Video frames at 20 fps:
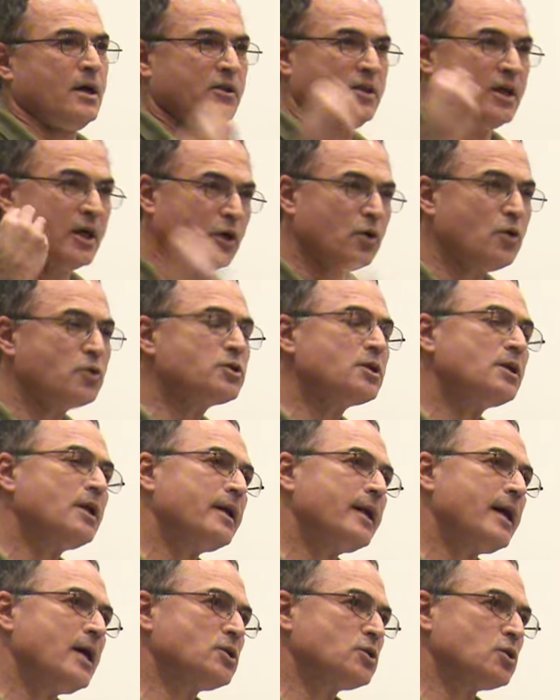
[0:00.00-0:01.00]
The new
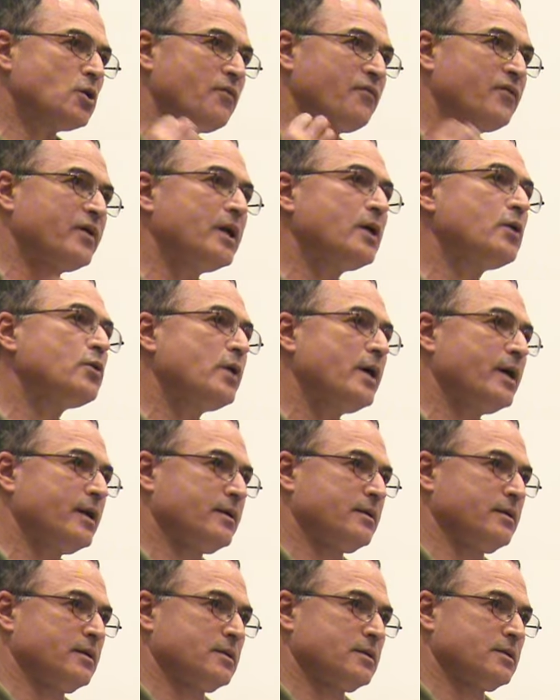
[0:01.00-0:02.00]
generation of Greek
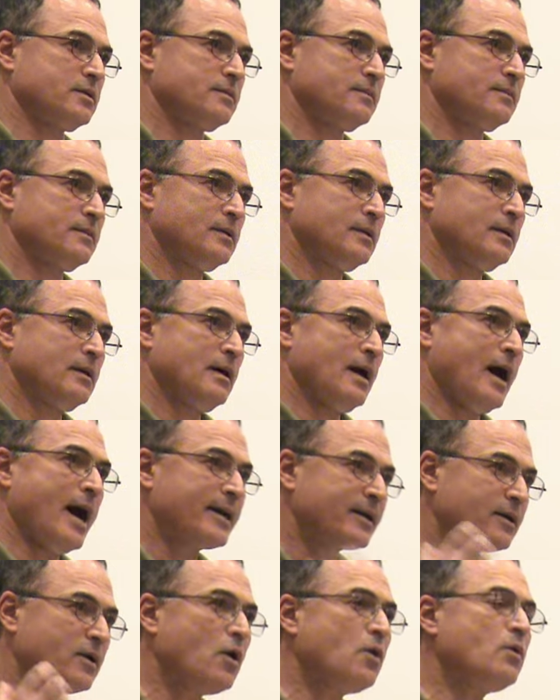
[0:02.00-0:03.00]
workers
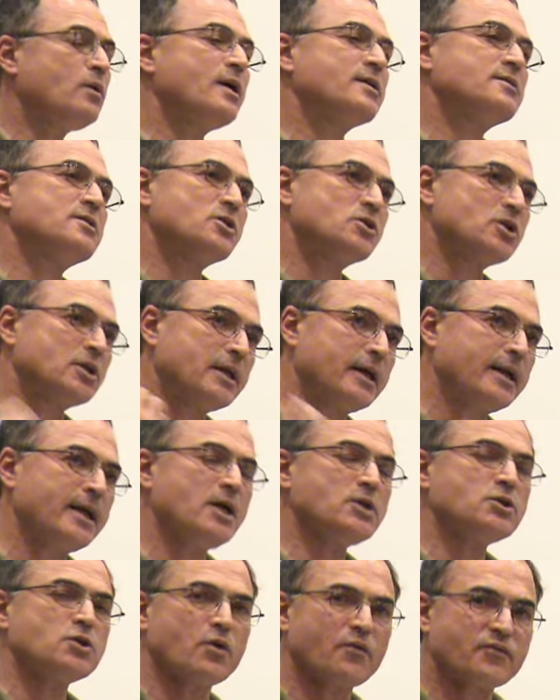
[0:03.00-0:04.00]
are known as the
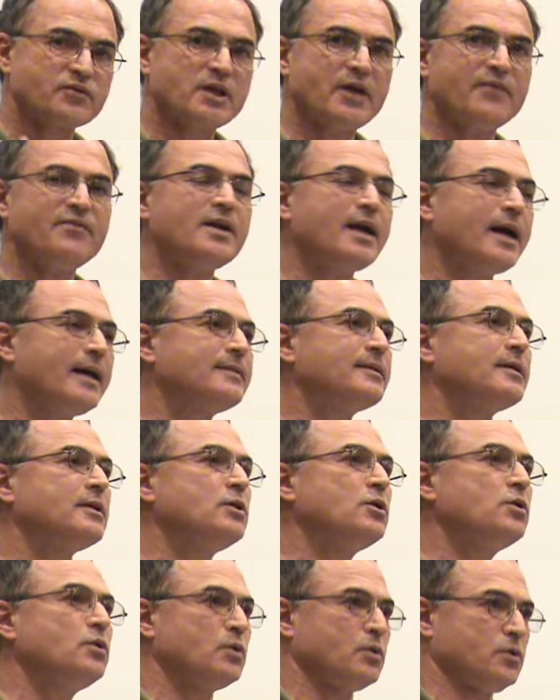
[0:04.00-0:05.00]
generation of
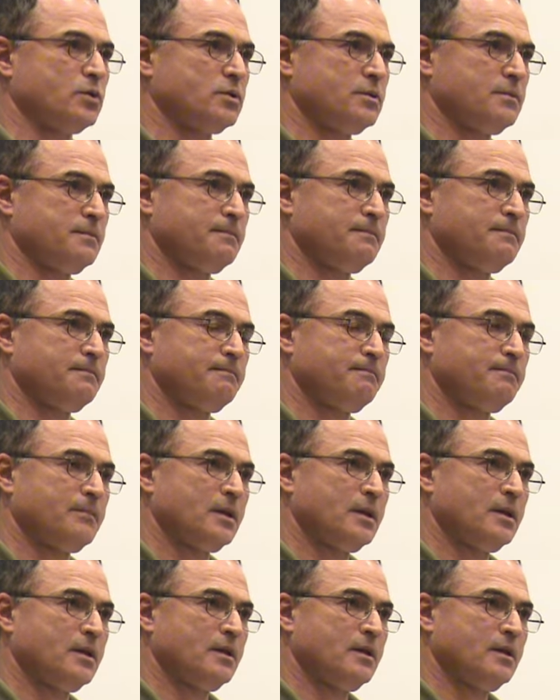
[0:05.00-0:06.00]
700 euros,
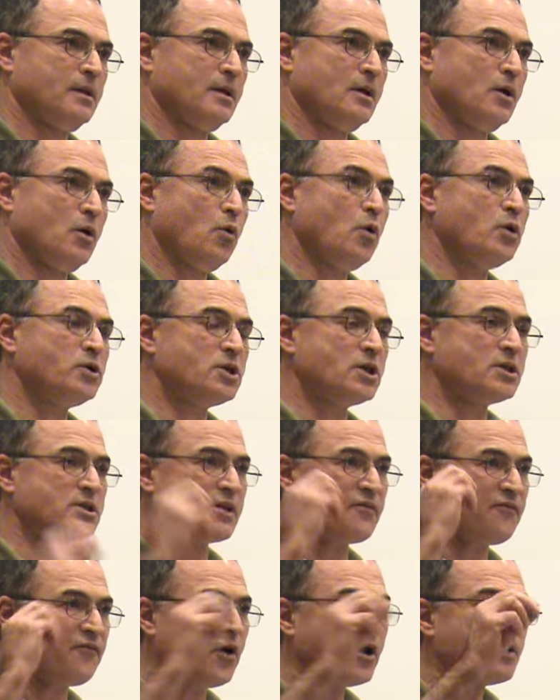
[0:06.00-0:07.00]
which
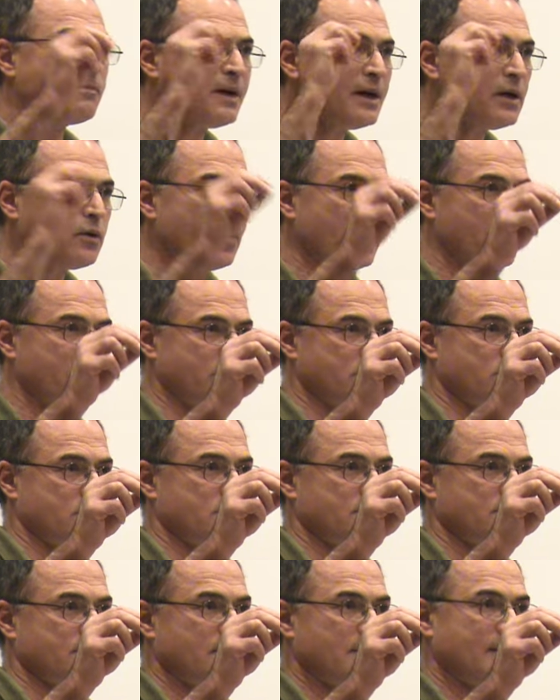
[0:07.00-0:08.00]
is the formal wage
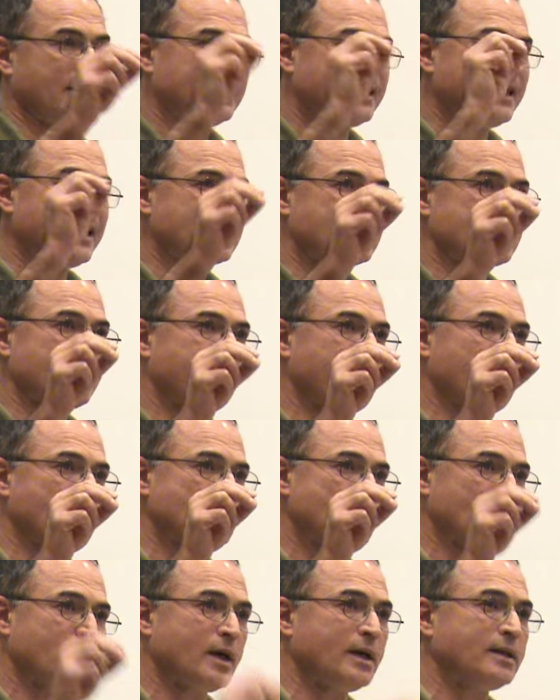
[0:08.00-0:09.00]
that they are
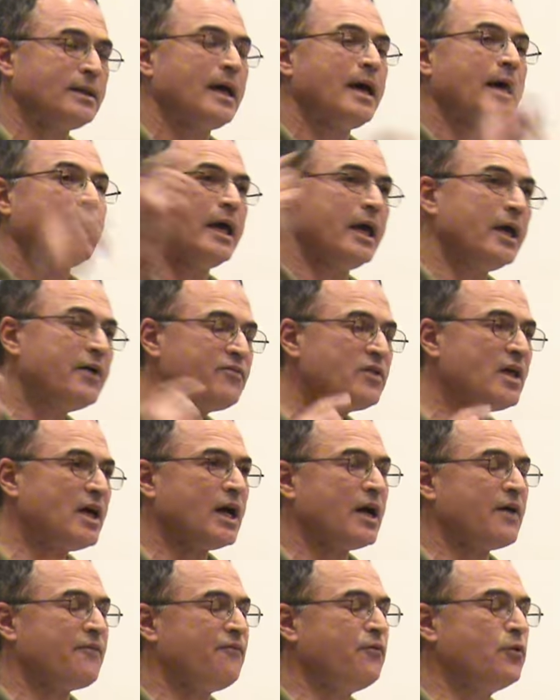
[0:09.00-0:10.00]
supposed to get if
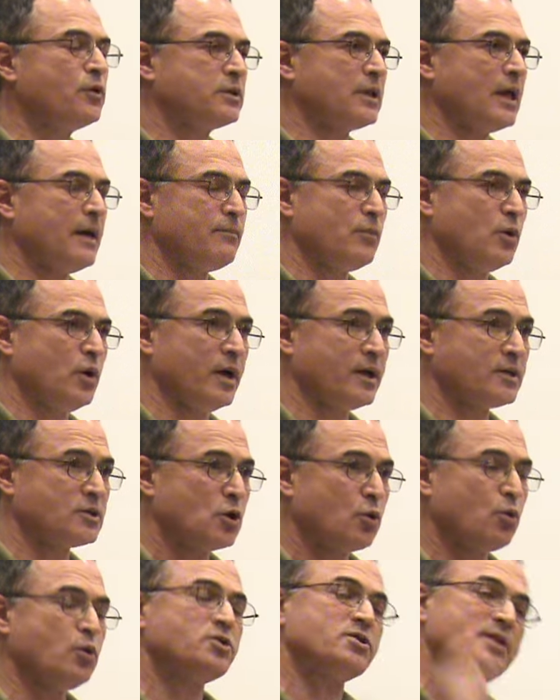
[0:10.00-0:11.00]
they have full-time
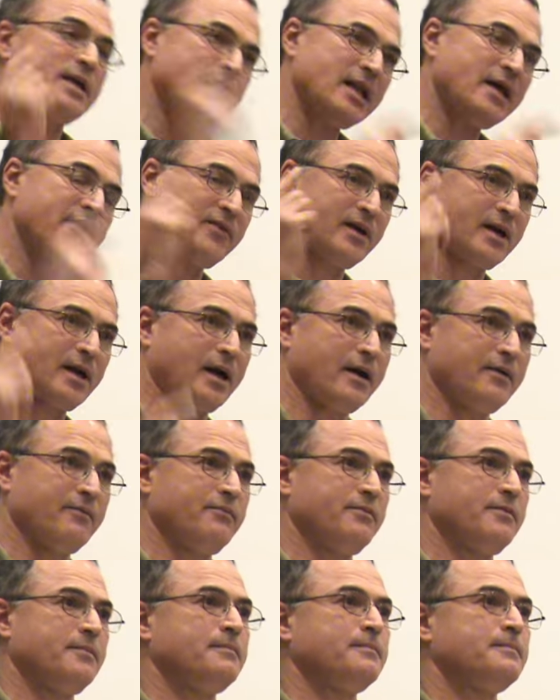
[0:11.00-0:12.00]
works, which they never
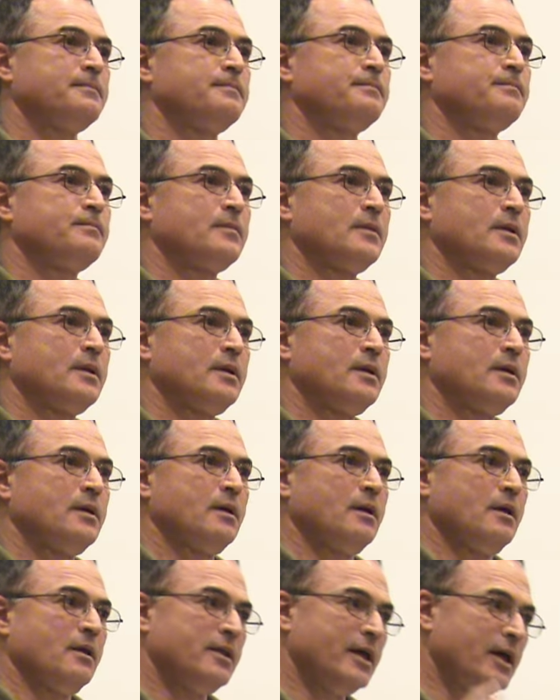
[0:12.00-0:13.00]

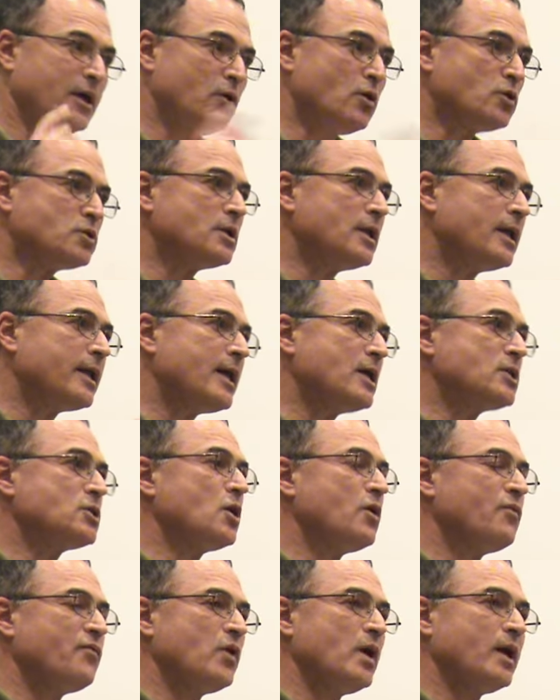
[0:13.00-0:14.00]
have. The new
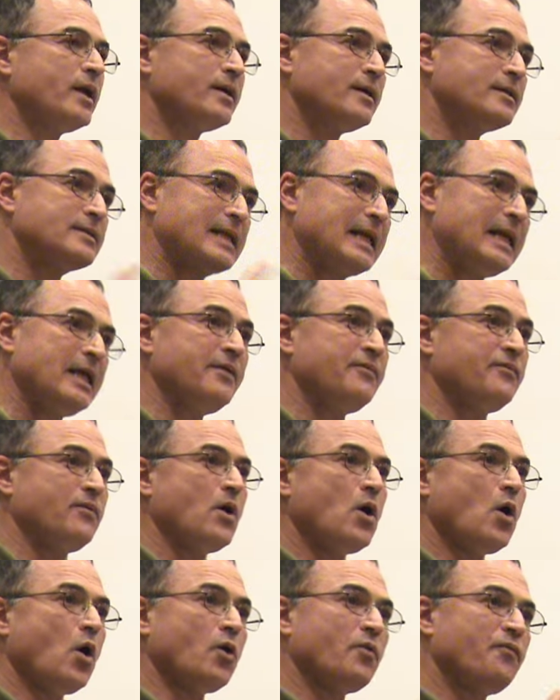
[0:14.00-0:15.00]
generation of workers
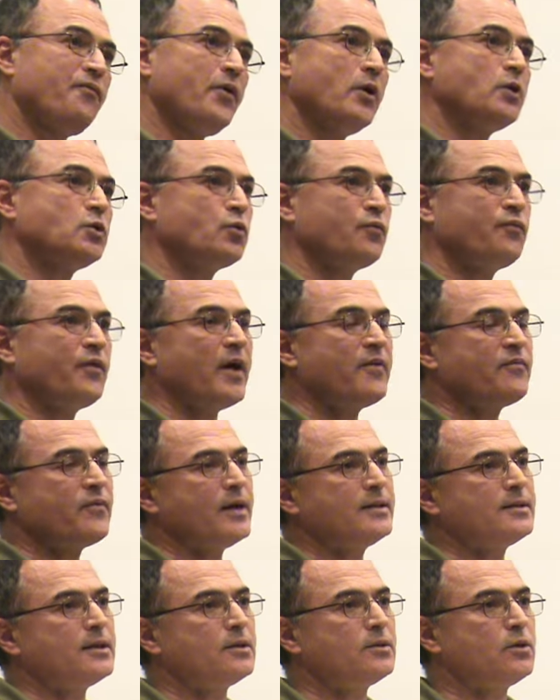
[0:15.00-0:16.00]
live on 400 to
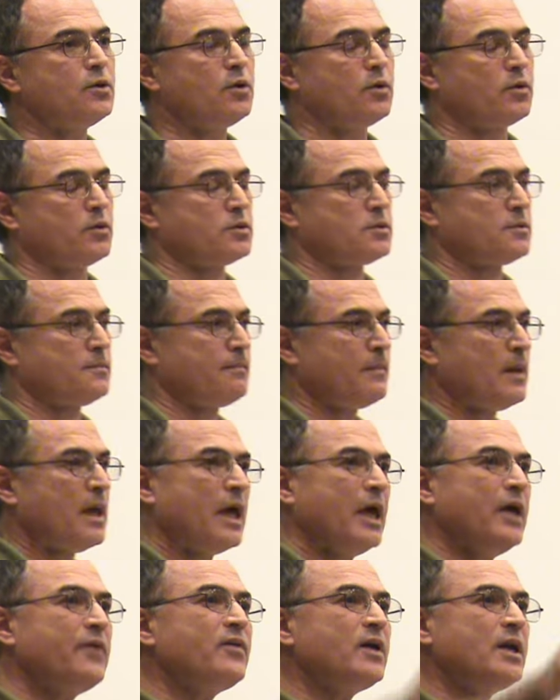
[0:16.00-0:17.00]
500 euros,
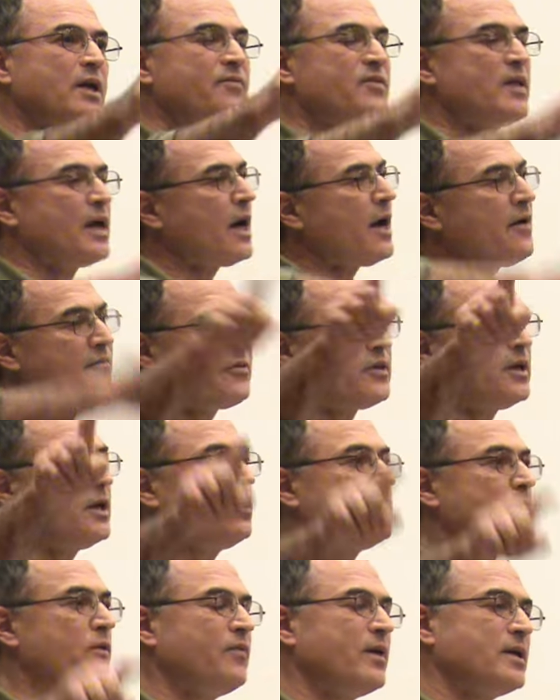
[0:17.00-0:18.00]
even if they have 3
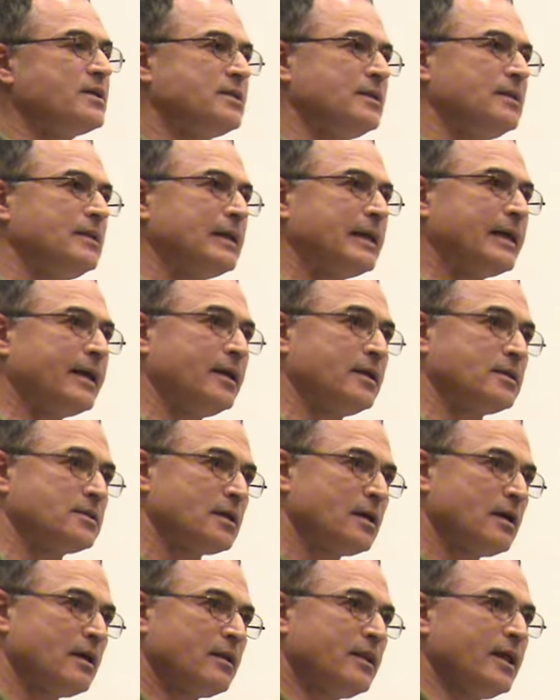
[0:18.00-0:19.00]
university
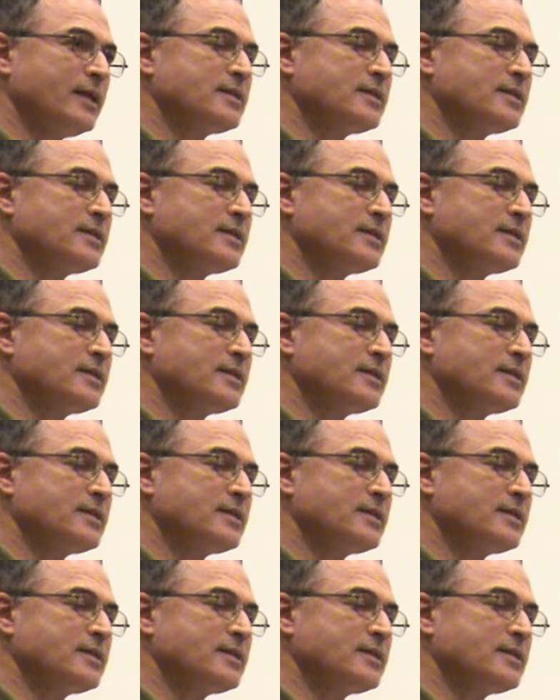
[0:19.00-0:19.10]
degrees.